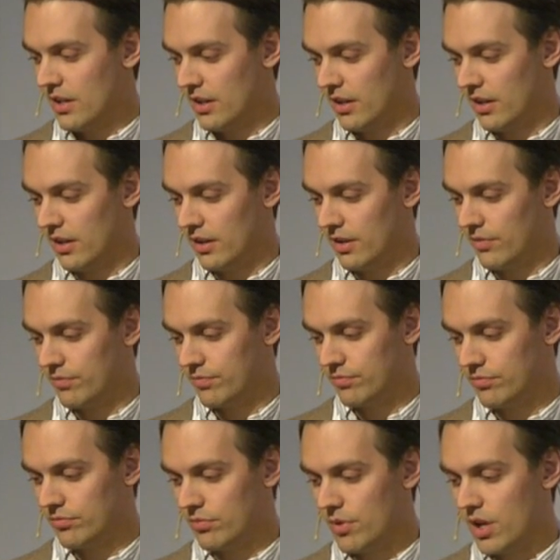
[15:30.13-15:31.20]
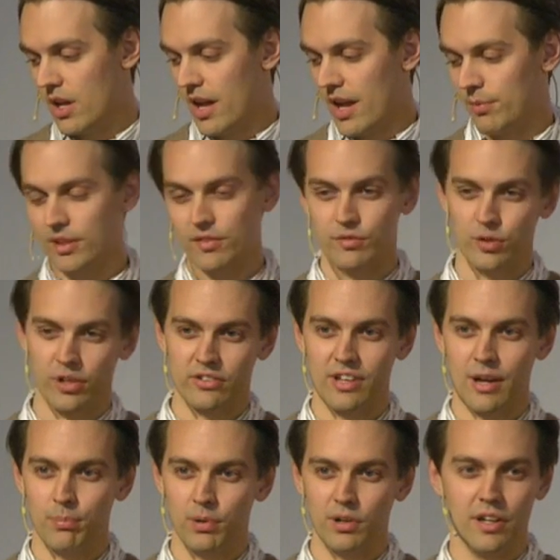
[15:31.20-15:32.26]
I mean, for example,